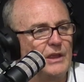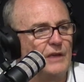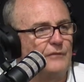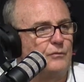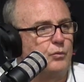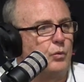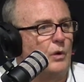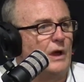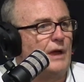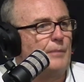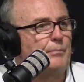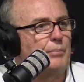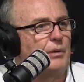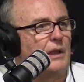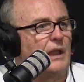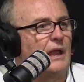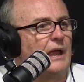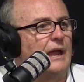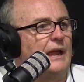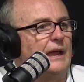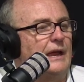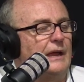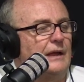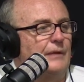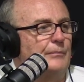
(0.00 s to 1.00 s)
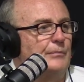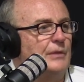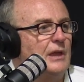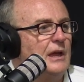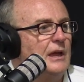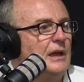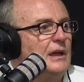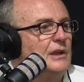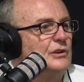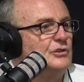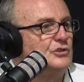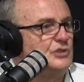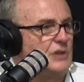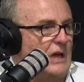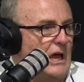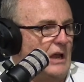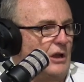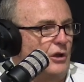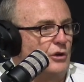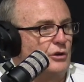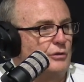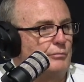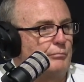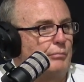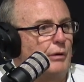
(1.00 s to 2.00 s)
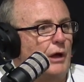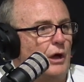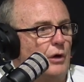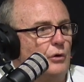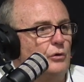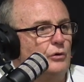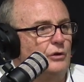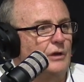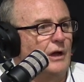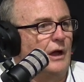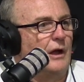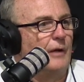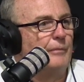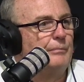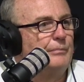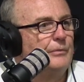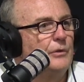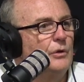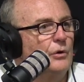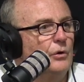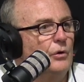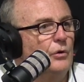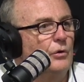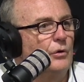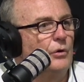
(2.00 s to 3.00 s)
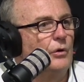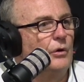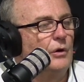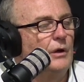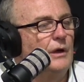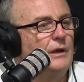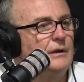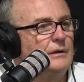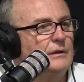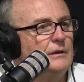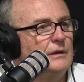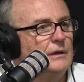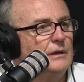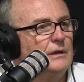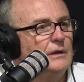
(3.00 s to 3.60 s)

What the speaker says: if we're playing talent poker, all right,